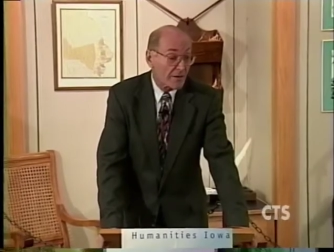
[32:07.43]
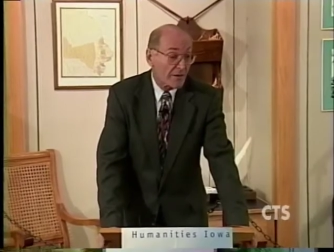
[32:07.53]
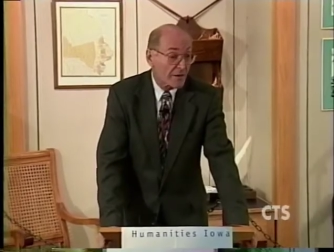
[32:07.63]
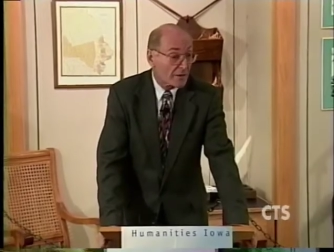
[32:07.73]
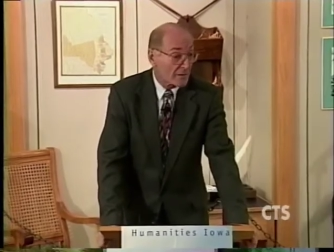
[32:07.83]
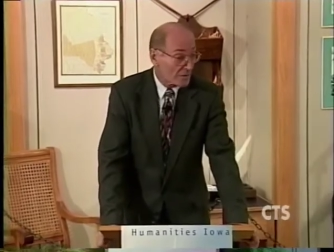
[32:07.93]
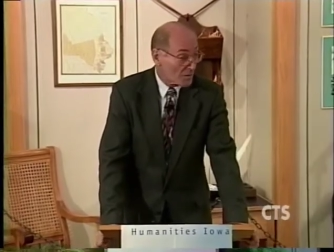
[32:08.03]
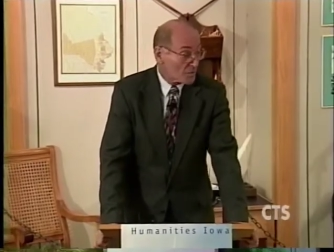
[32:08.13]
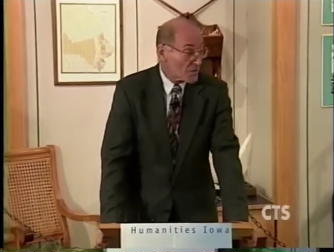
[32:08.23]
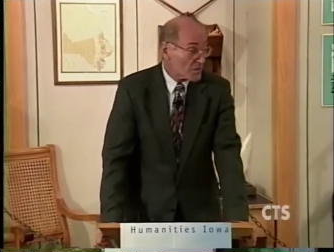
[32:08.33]
area a
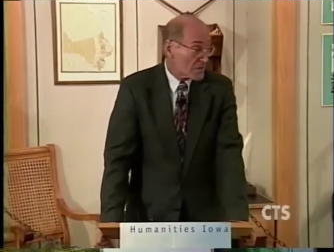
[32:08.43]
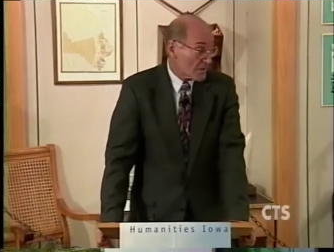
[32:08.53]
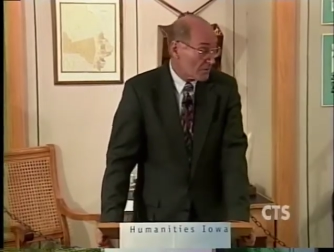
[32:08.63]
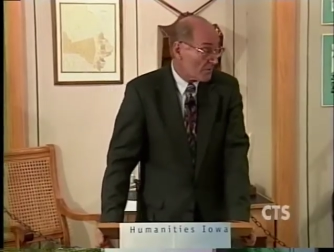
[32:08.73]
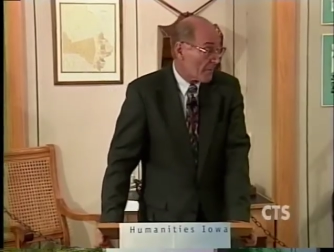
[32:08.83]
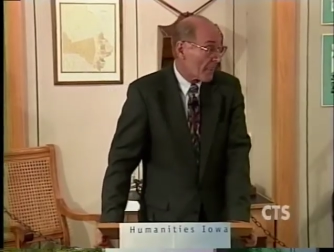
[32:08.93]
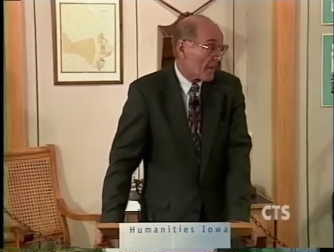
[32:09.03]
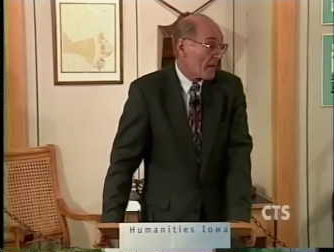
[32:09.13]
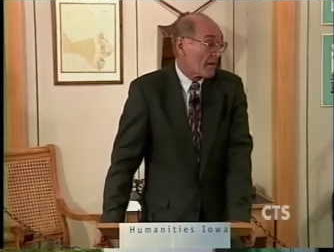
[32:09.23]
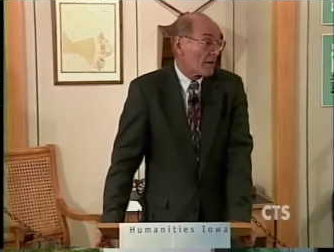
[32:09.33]
little museum
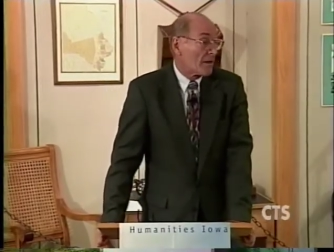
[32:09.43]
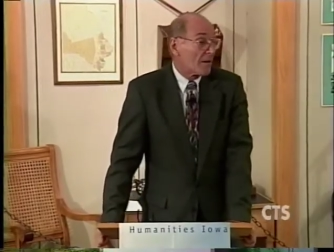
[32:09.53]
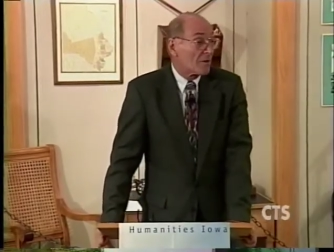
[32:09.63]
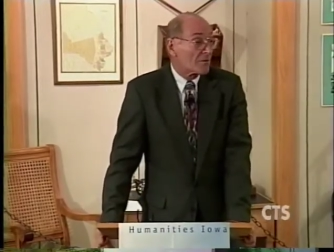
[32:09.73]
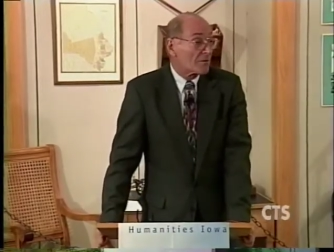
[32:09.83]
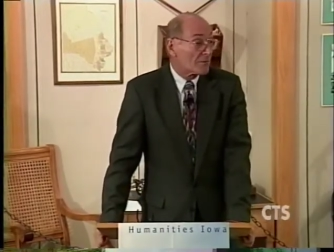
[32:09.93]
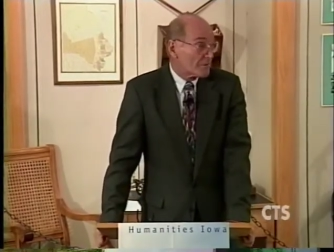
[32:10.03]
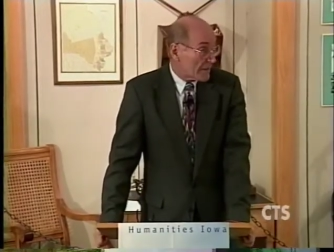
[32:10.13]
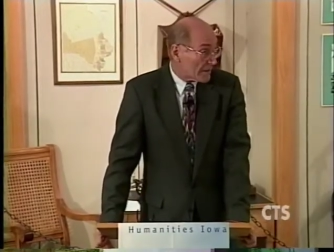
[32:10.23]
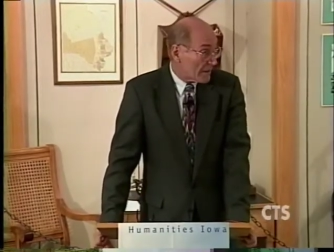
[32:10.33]
uh,
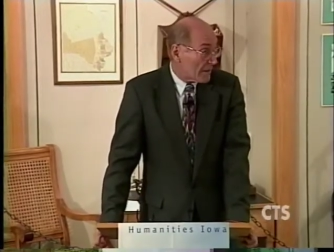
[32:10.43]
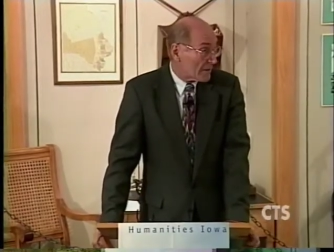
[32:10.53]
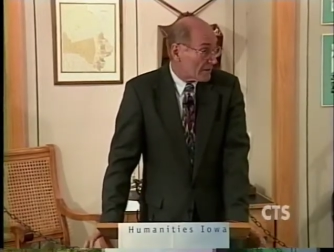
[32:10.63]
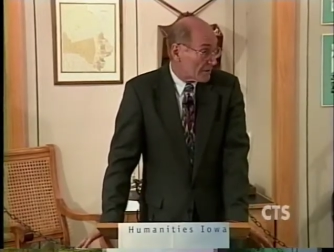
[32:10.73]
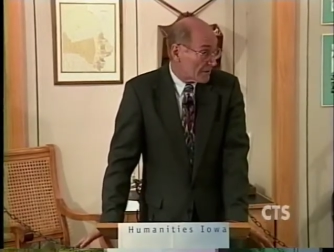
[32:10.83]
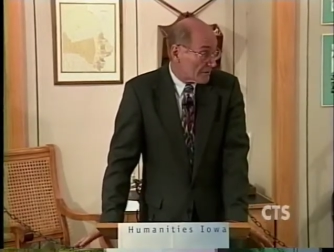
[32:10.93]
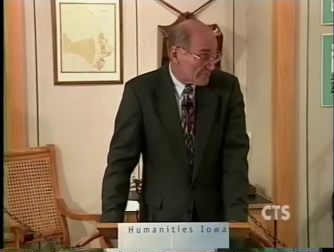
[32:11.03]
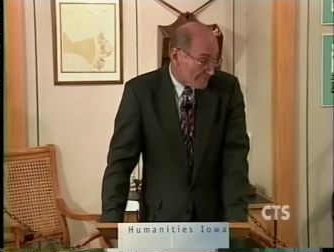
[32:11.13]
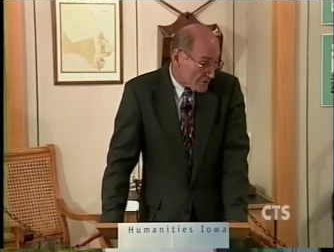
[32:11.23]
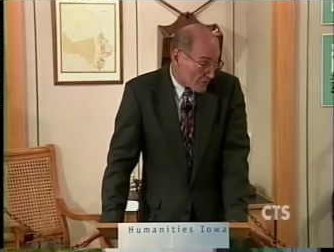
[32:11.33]
dedicated to the
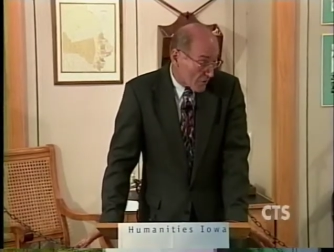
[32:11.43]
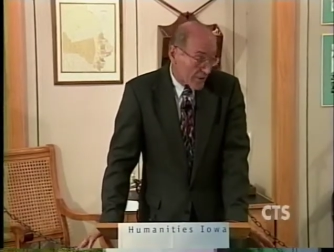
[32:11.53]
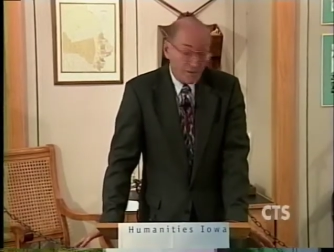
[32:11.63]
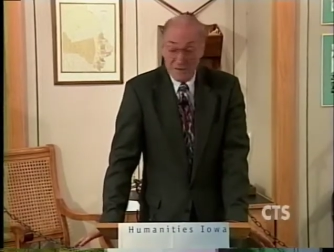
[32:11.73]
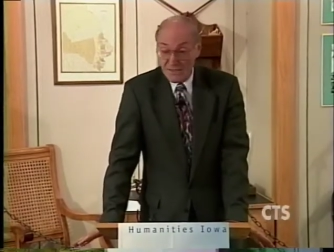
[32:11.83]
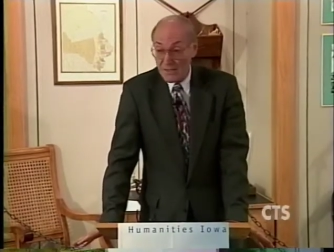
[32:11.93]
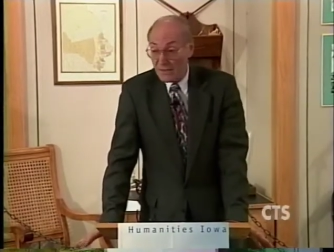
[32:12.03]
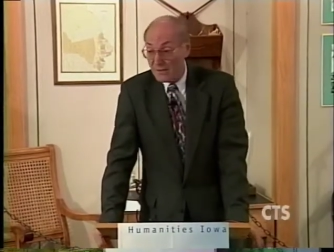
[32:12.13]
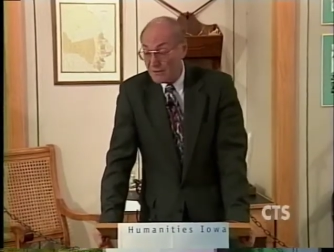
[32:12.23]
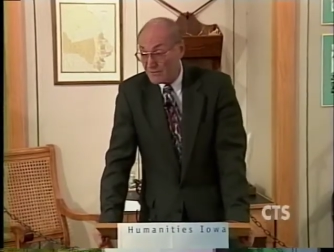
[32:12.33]
story and the
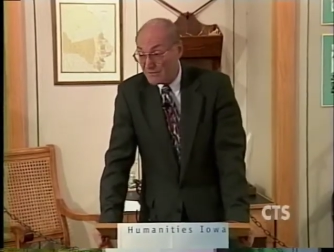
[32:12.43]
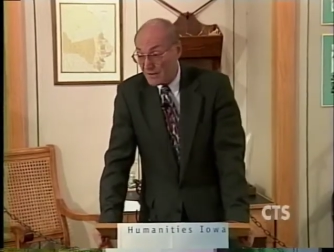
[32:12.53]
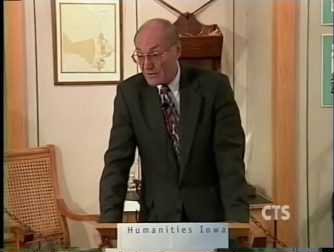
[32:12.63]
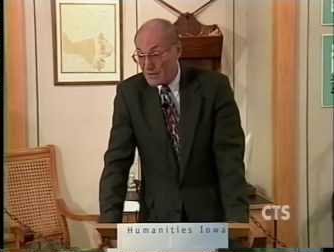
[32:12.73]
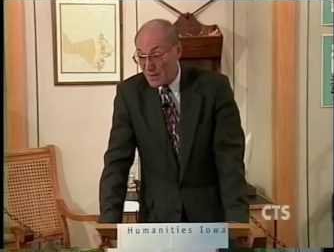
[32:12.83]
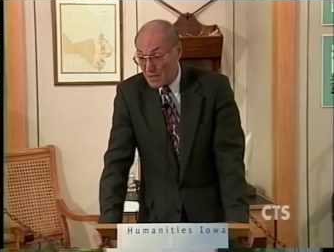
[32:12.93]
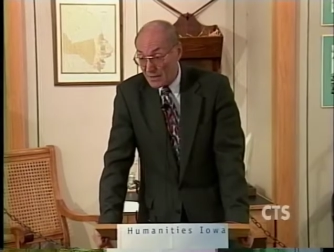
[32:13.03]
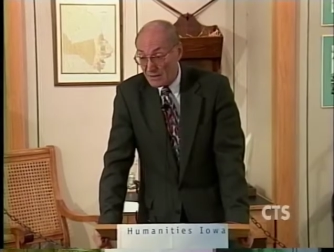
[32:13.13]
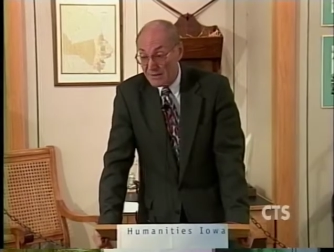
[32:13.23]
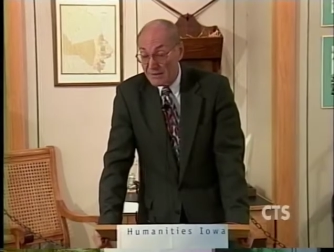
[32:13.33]
saga of Father
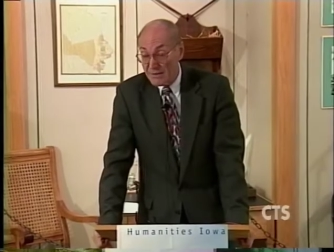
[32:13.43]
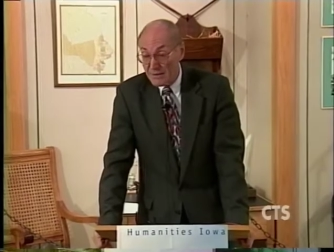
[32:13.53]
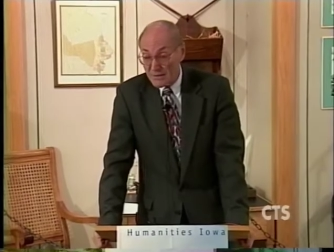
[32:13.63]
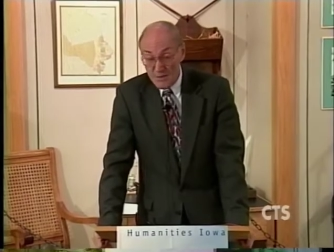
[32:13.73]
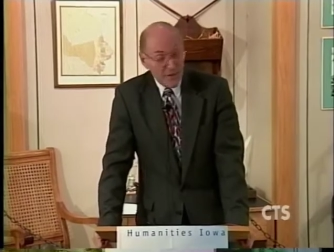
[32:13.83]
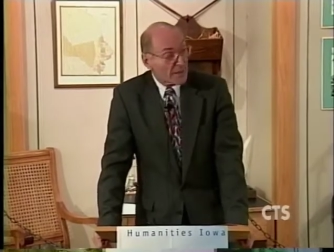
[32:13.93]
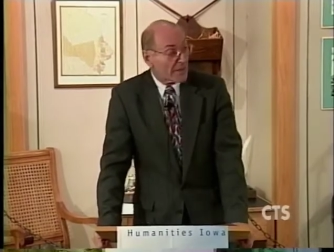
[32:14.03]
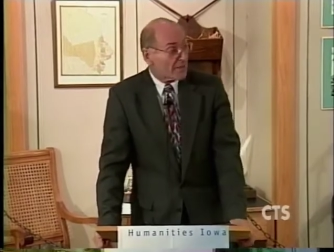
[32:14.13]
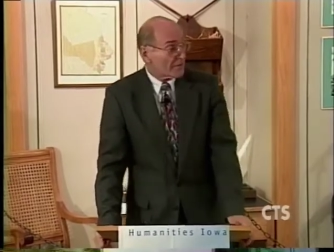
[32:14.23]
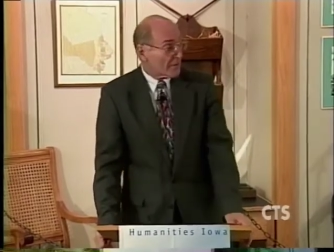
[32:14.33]
Damien. It's
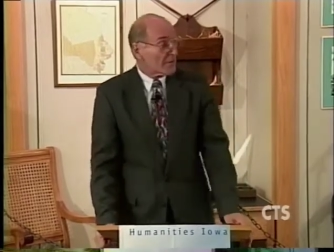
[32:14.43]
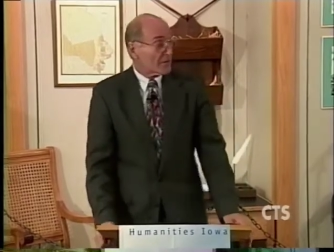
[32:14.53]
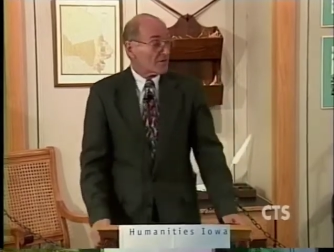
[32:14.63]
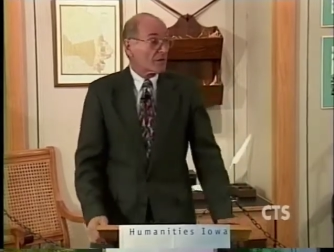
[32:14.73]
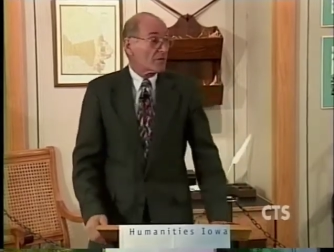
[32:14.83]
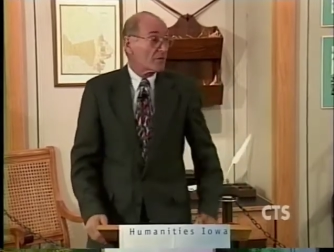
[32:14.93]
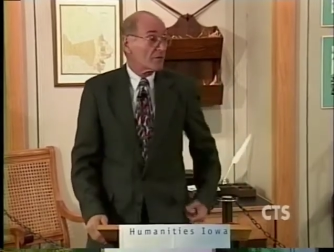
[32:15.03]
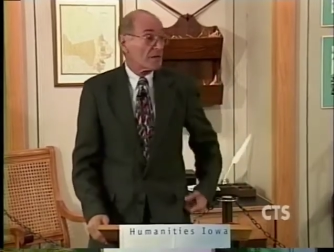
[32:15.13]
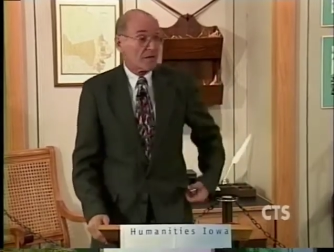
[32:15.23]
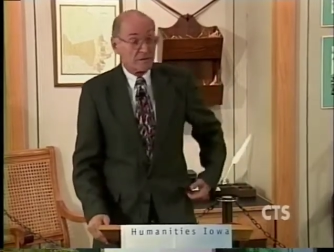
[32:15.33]
behind a very lovely new
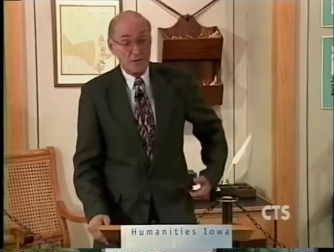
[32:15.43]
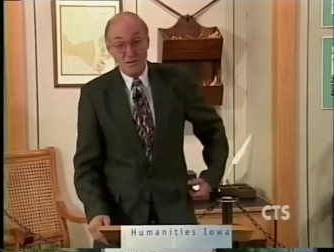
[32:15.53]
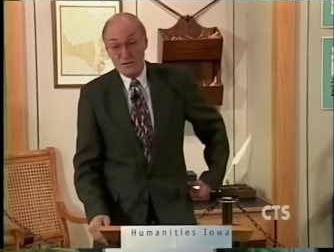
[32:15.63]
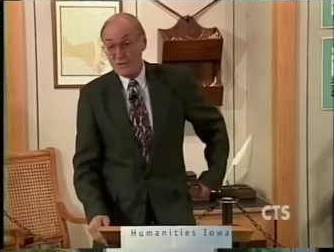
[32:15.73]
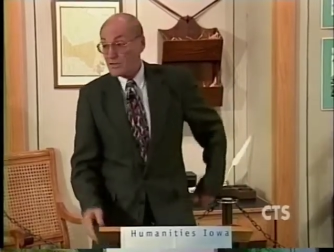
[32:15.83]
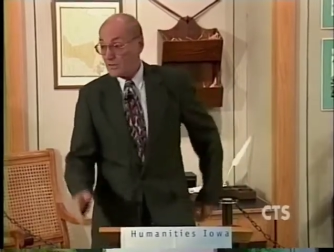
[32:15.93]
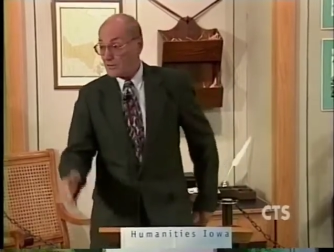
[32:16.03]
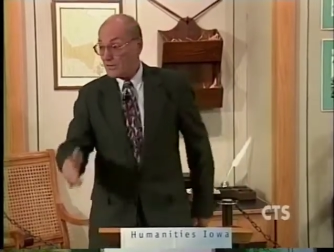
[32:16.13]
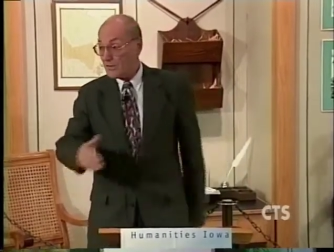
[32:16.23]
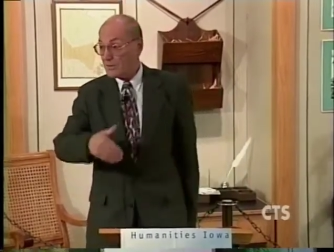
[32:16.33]
Catholic church on
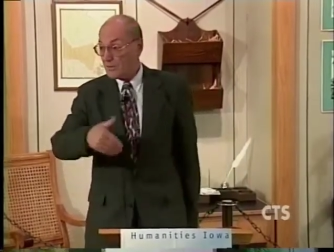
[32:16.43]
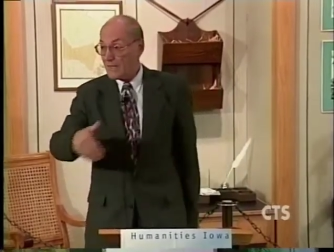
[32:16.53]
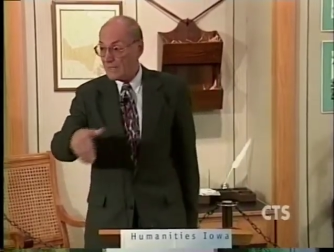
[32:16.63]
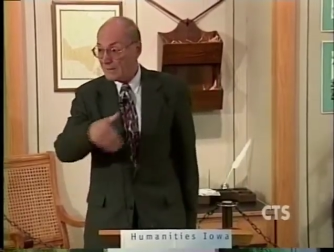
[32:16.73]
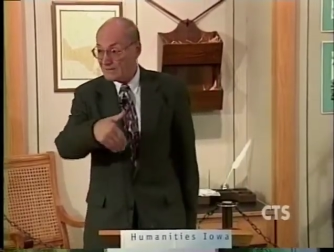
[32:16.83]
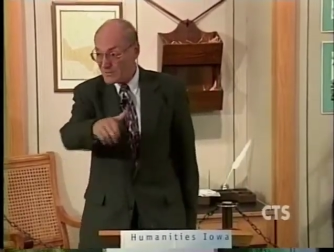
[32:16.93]
on the main